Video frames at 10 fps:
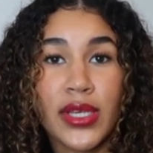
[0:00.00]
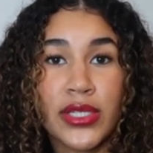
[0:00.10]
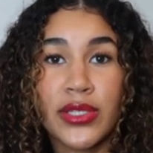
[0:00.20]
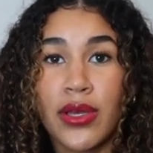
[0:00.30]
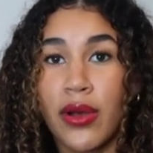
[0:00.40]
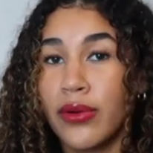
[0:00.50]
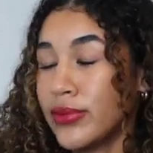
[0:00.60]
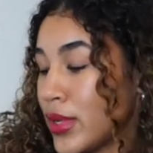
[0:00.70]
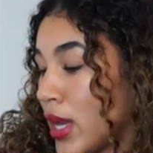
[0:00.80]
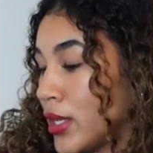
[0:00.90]
So
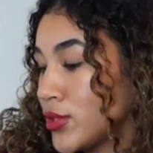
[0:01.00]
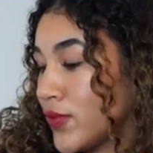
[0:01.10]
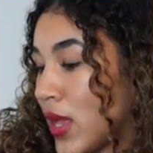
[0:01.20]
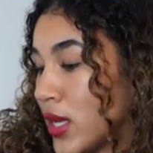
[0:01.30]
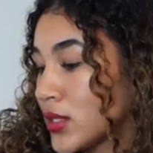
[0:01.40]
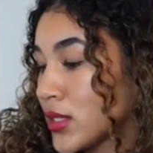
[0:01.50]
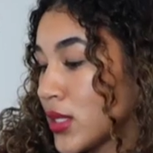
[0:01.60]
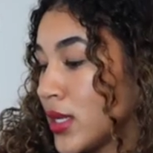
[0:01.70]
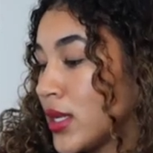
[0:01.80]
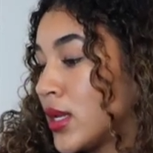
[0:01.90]
a hydro flask.
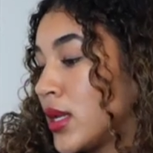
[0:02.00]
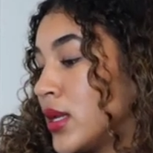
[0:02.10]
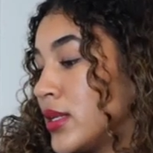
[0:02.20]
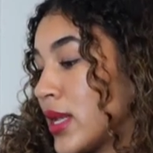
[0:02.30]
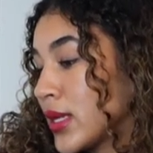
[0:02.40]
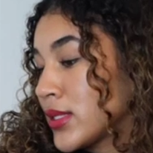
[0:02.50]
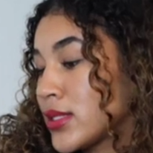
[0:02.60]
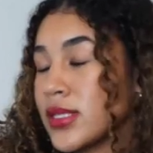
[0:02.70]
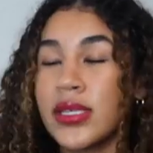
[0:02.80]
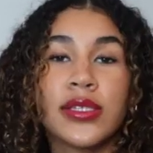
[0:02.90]

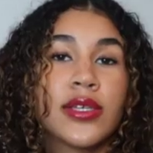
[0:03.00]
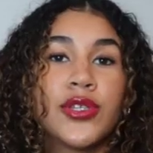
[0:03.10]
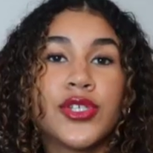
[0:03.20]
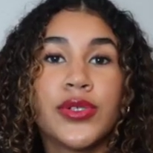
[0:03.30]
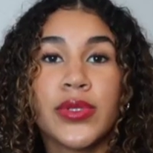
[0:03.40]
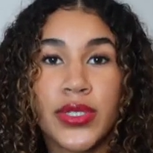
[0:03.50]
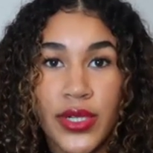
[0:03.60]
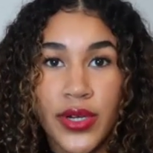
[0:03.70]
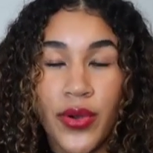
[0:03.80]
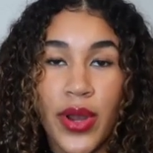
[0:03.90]
Next is a
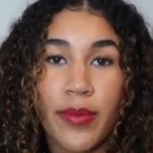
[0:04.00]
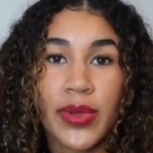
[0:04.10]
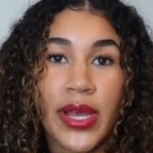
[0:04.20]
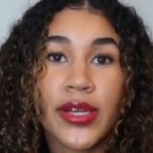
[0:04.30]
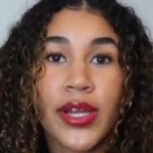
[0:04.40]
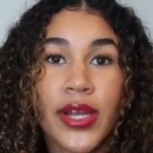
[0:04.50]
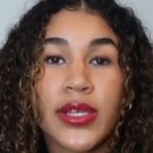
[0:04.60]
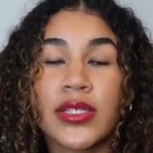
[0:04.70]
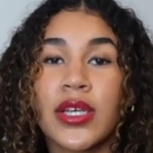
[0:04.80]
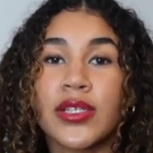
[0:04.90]
juicer or a
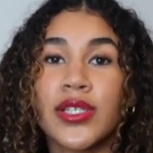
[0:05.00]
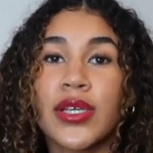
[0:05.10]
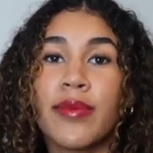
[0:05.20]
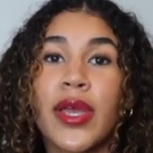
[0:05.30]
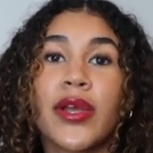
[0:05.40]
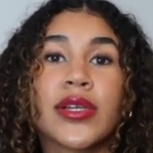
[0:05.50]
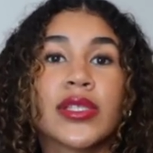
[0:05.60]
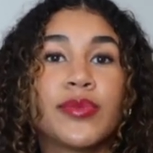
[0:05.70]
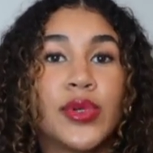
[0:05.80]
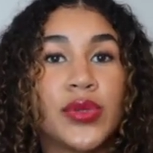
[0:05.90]
blender so that she can make her
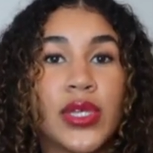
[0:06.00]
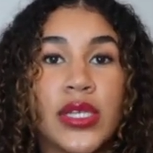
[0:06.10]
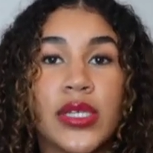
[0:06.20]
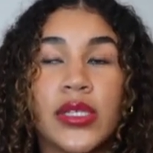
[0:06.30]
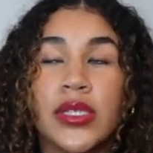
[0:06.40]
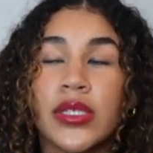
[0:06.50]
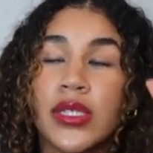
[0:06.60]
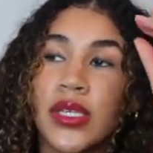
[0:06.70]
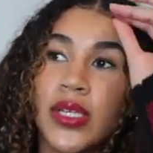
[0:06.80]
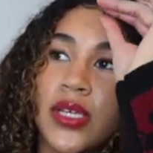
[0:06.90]

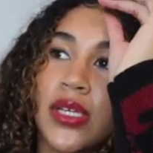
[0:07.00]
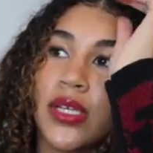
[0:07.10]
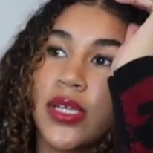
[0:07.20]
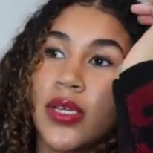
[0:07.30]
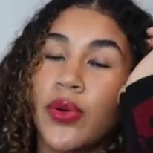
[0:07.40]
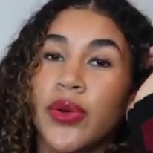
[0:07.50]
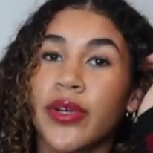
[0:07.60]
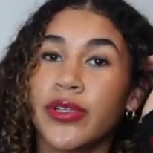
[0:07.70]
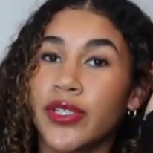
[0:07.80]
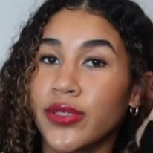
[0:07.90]
smoothies
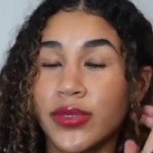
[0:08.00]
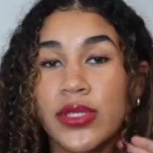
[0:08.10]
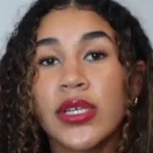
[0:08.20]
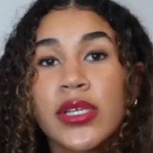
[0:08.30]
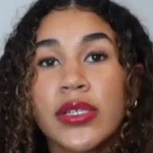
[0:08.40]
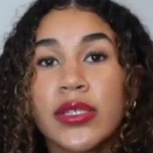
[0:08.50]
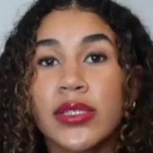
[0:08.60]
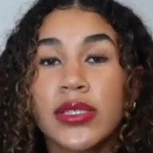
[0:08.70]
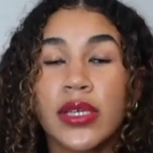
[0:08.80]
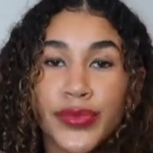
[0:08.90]
or her
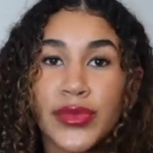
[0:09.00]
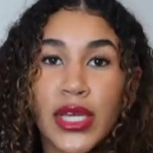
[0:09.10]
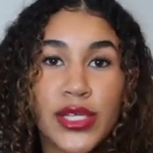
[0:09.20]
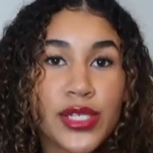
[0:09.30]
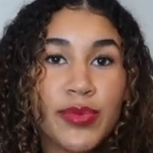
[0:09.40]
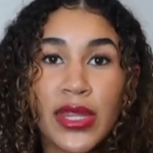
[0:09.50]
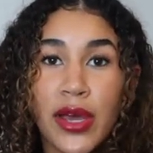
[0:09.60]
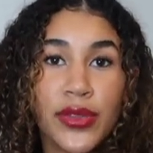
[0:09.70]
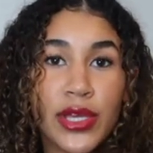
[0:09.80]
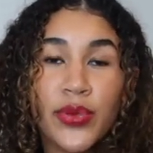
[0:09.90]
juices and just be the
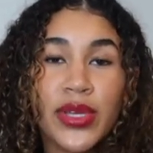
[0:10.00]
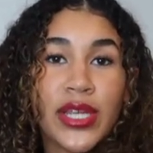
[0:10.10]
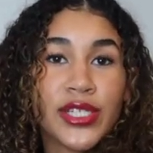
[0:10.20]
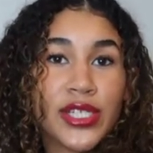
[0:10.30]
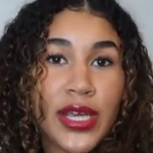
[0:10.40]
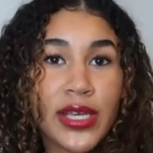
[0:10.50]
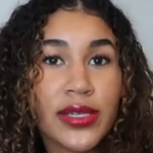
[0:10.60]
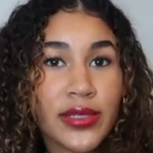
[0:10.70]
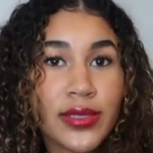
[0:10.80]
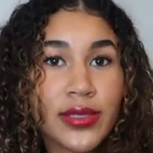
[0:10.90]
healthy queen that she
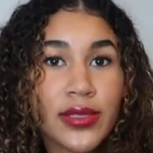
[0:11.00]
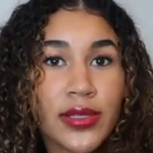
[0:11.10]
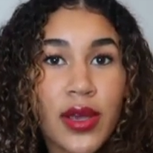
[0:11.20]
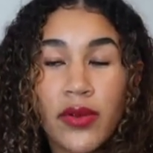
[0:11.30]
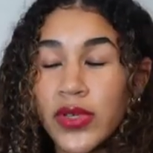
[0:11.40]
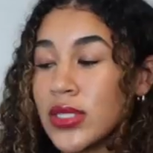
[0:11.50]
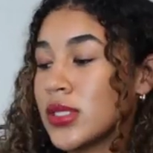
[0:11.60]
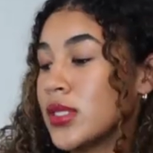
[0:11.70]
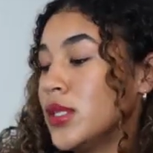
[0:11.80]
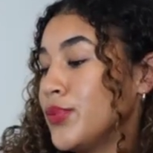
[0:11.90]
is,
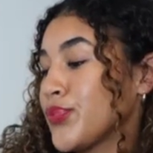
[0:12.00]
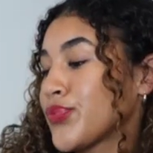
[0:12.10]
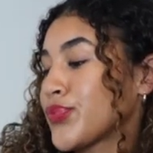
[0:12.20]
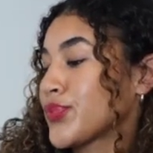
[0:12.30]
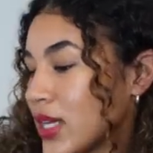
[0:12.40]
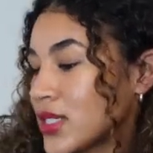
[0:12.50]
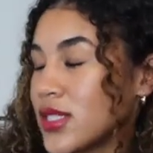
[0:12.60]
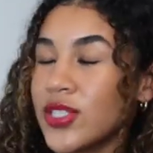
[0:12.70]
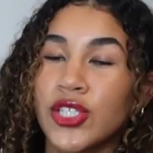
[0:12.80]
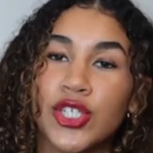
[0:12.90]
obviously. Next
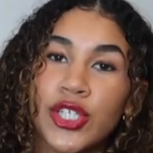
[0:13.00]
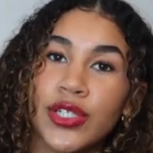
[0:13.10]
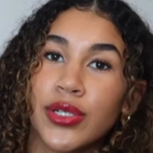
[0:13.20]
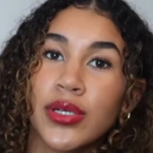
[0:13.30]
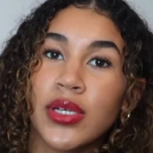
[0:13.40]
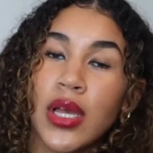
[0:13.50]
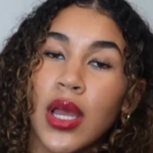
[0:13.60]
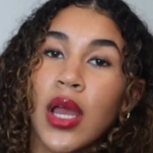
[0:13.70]
is a journal.